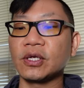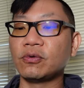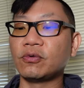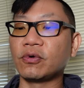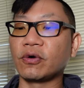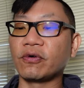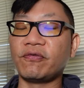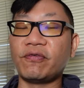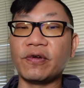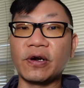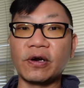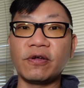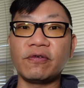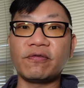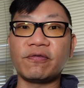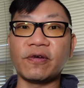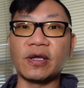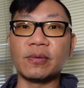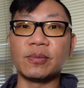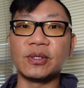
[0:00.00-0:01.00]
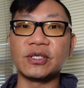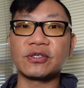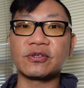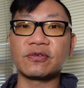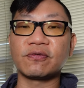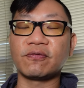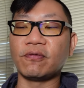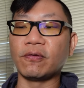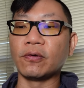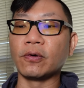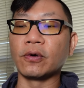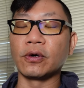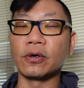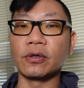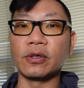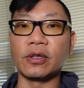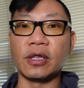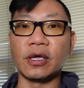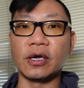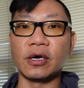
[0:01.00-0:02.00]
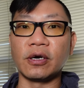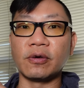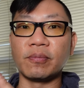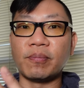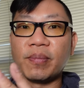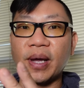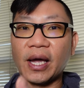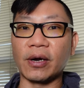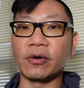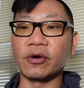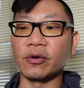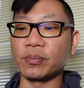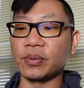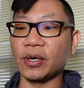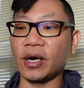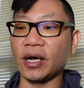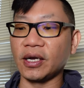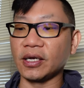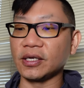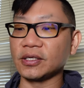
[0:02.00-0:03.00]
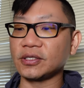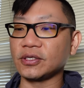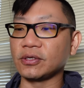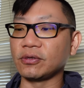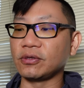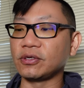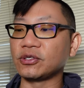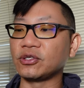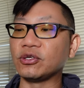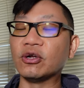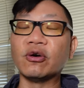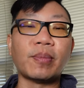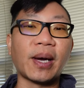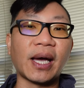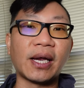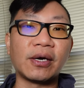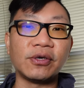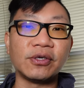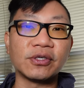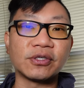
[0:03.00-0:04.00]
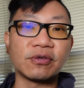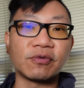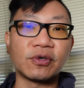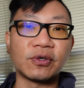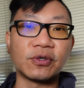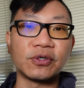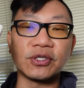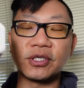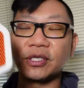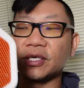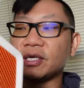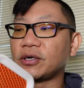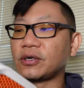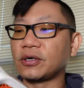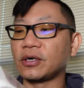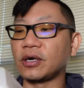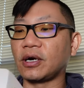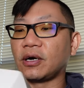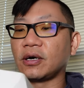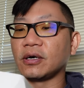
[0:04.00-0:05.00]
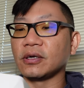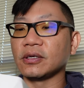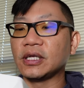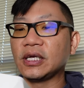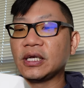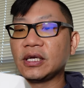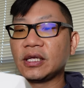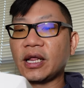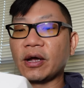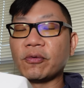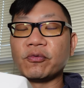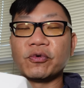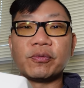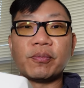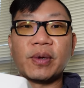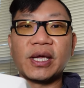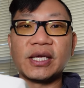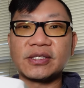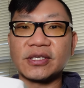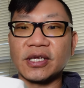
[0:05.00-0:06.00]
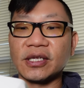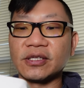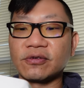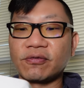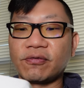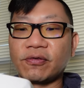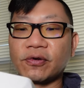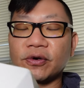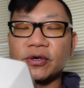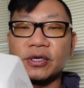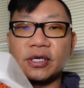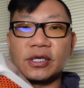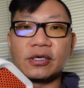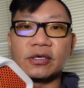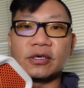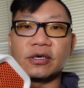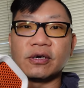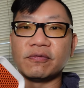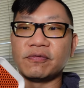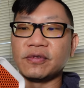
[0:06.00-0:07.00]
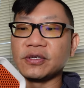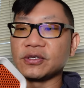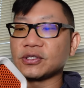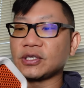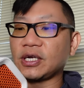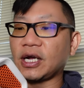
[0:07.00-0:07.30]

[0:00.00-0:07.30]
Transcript: who are very famous for their battery products. So there's no batteries, of course, in here at all. That would make sense for a heater of this